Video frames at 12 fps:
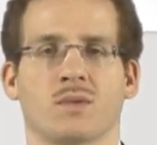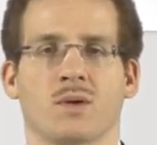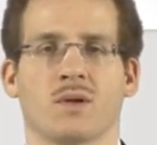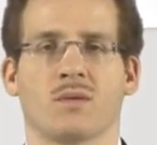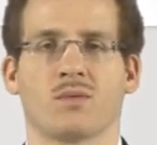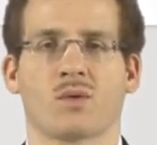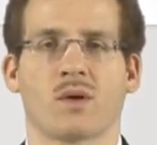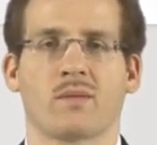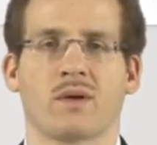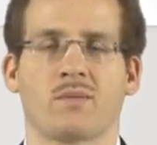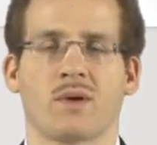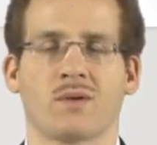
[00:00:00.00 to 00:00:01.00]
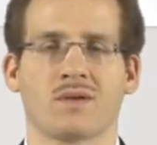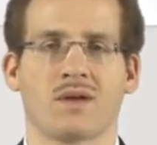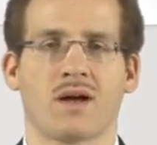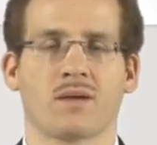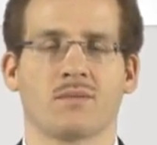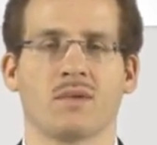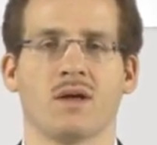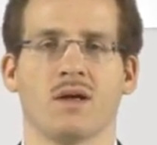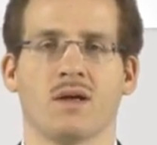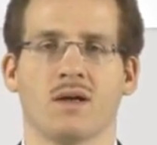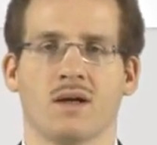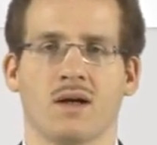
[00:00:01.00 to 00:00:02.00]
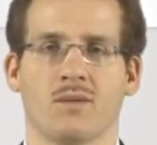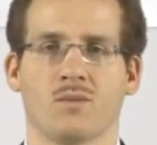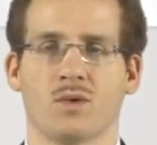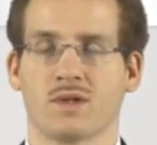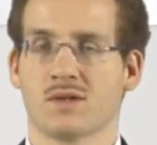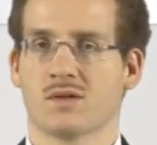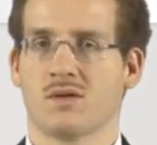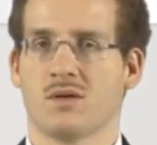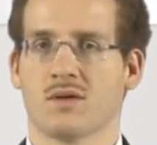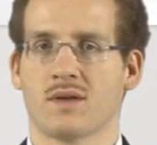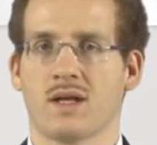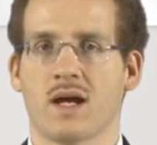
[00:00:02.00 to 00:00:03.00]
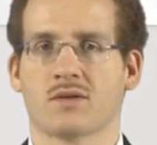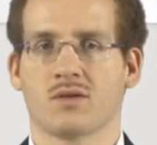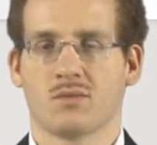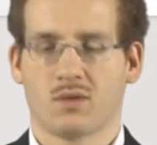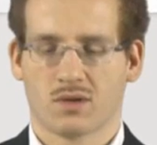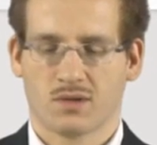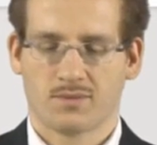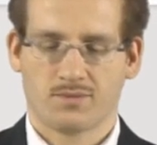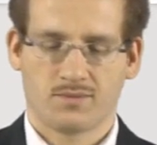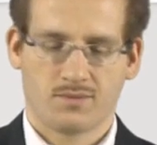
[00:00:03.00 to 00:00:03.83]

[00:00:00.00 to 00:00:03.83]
parallel programming paradigm, which is called the actor model.